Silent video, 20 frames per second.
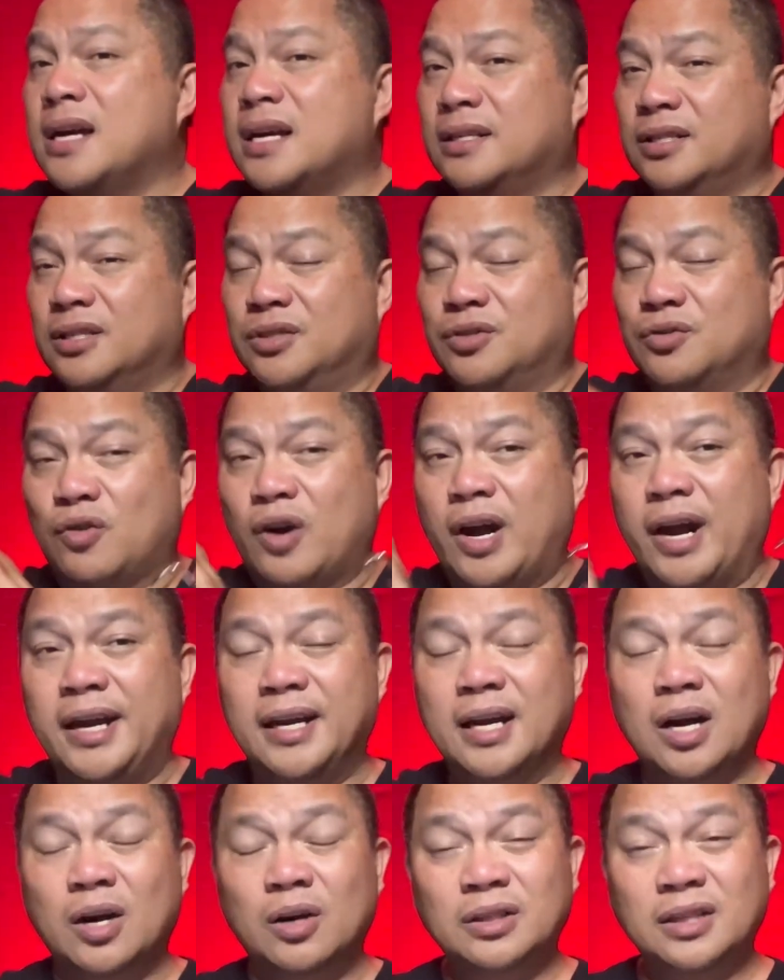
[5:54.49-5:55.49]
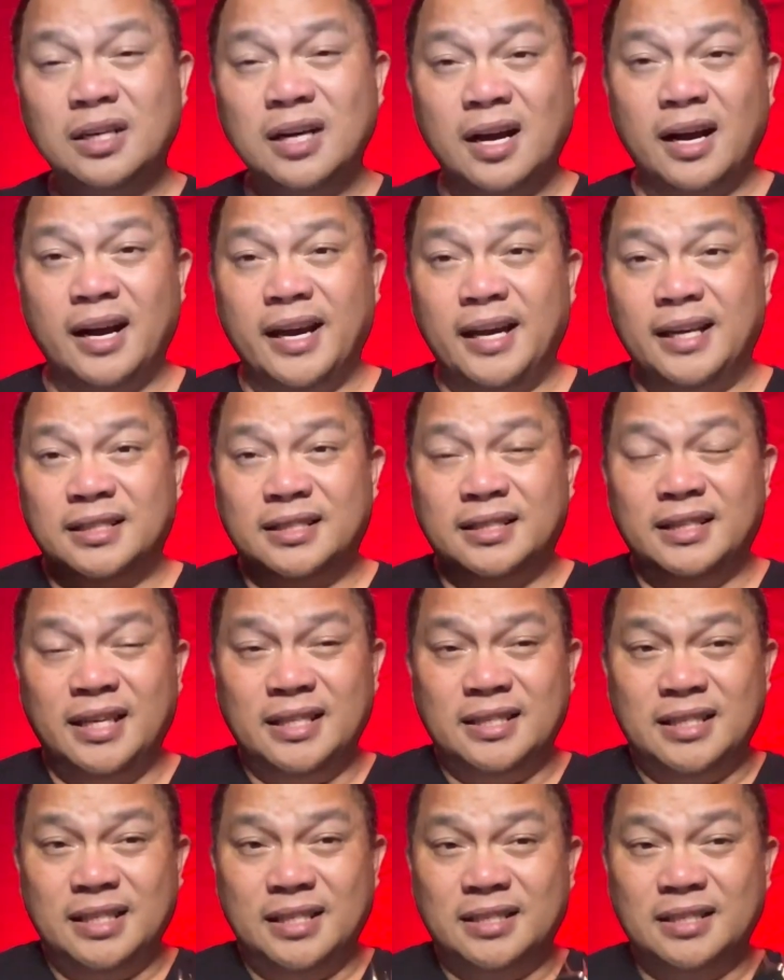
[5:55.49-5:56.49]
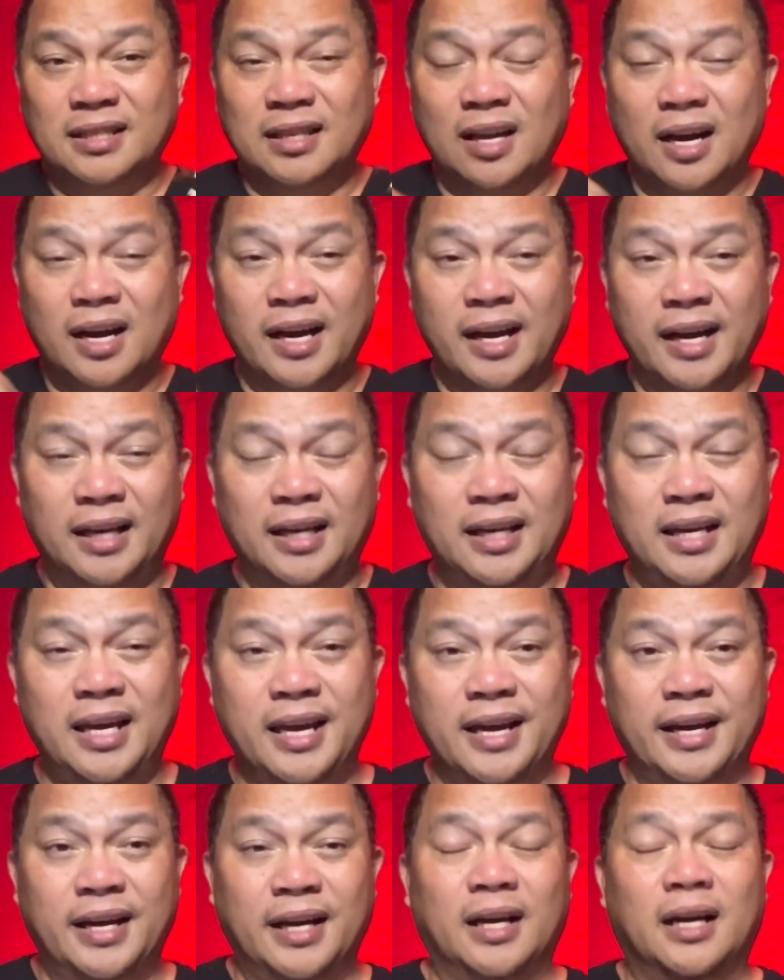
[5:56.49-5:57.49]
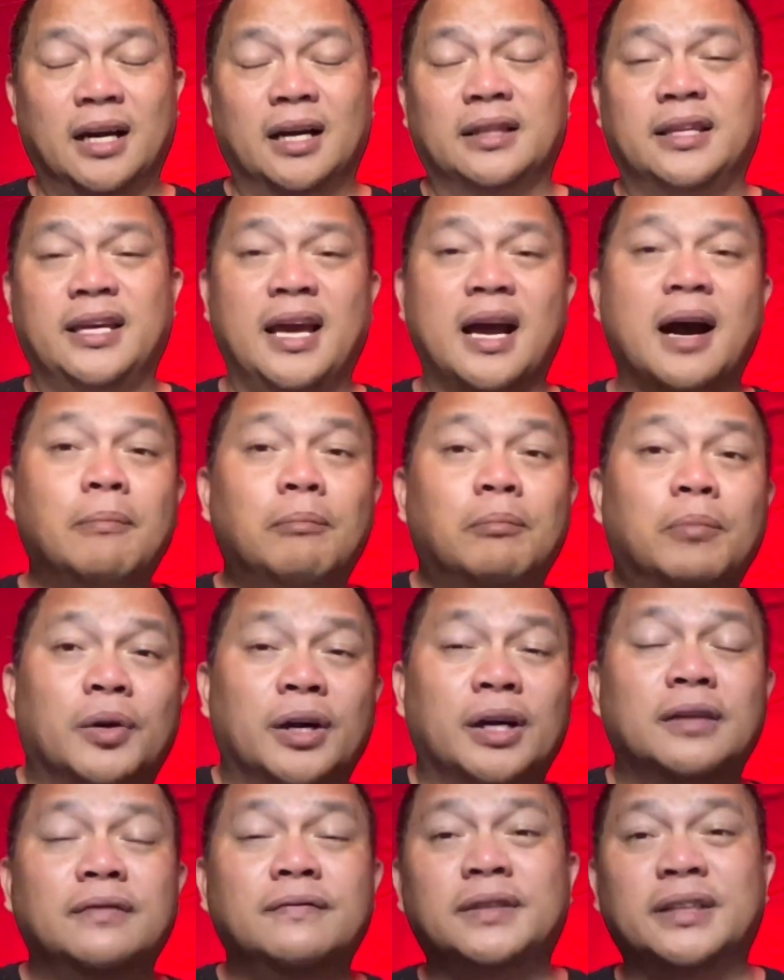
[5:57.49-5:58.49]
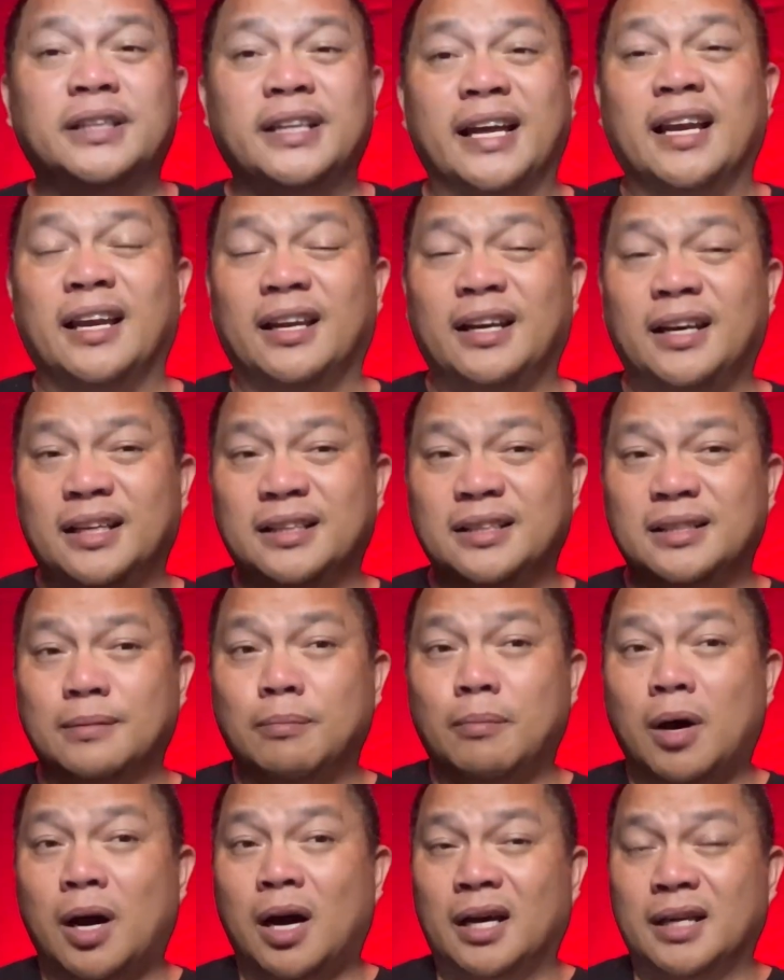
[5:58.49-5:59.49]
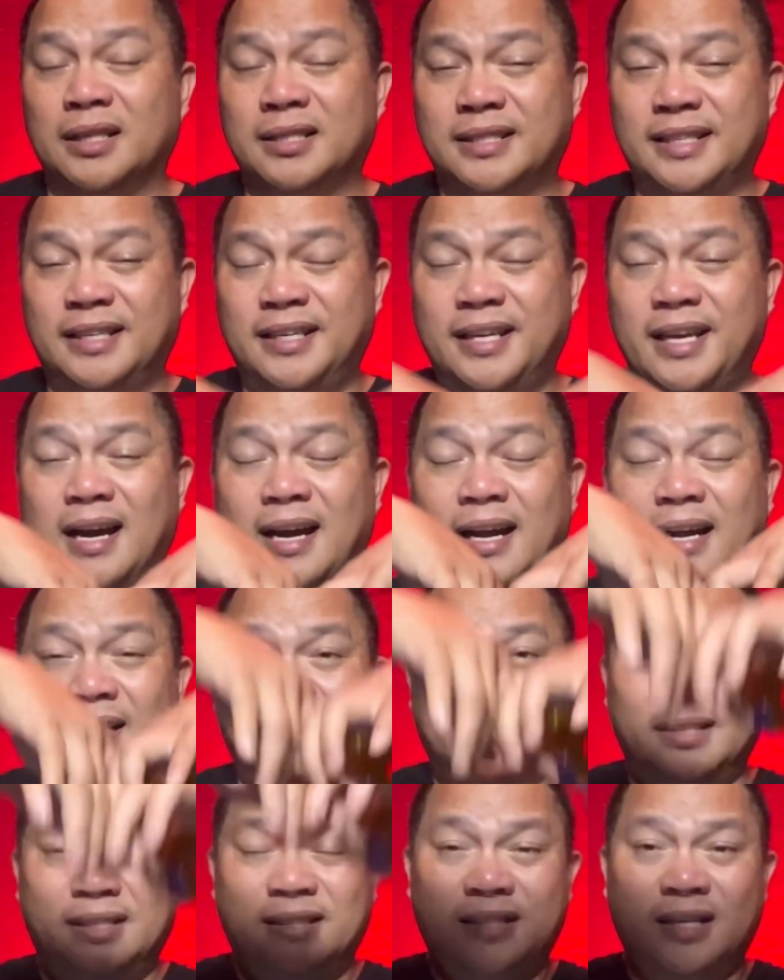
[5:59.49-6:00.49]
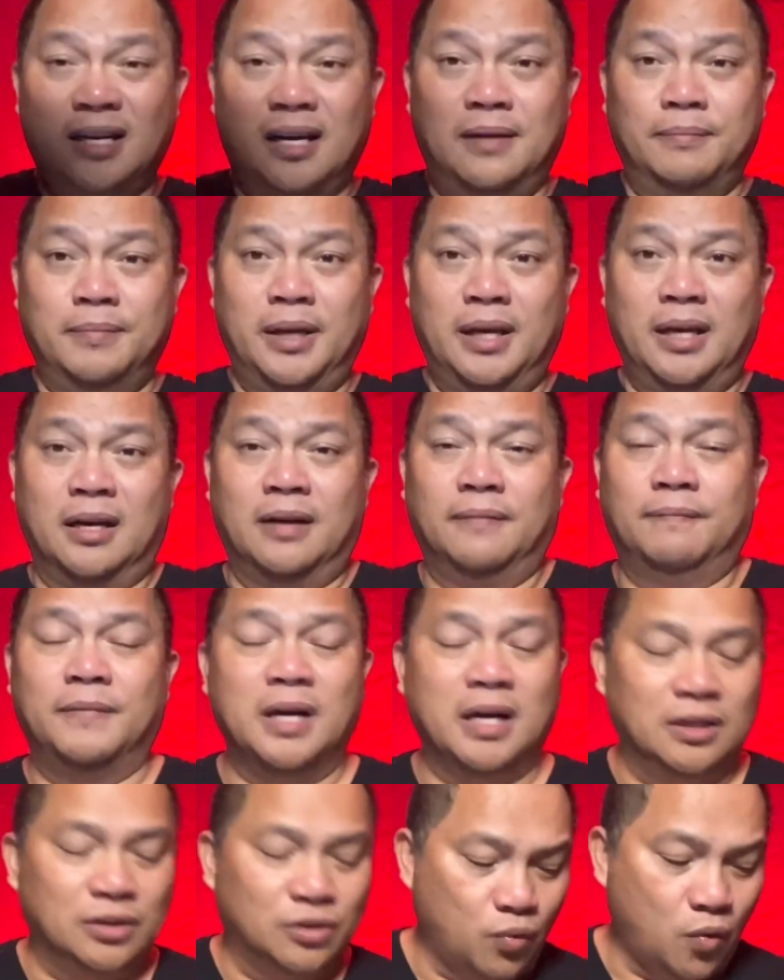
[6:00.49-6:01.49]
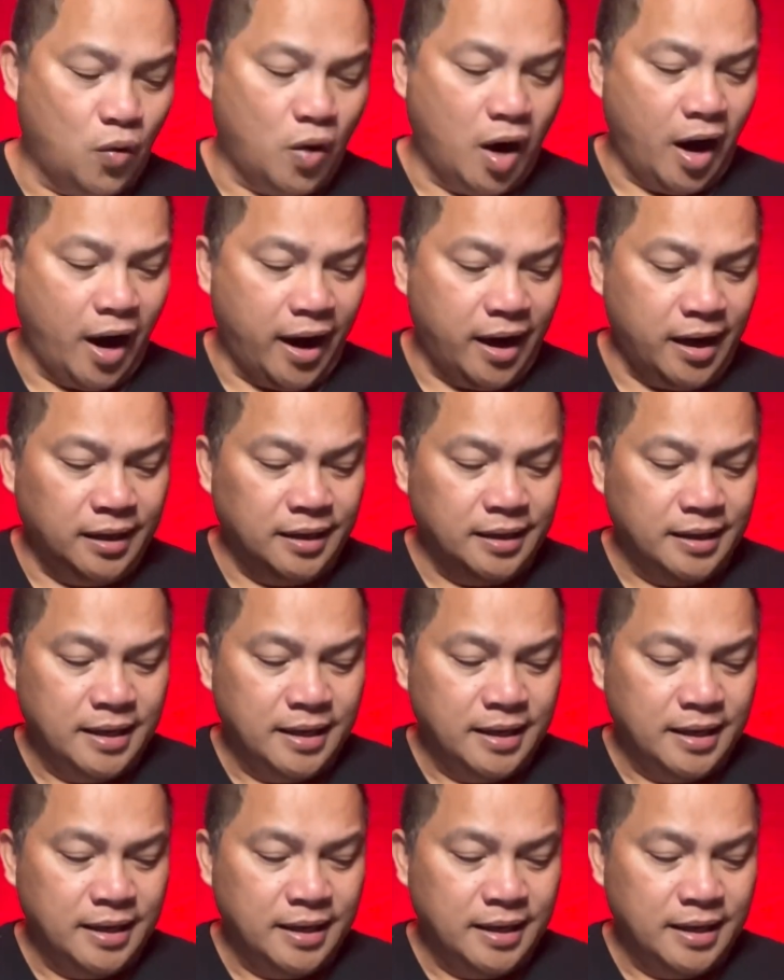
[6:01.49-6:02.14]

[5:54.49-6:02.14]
The dry down, guys, this is like, yeah, the amber and vanilla, the moss and the iris coming up. That's why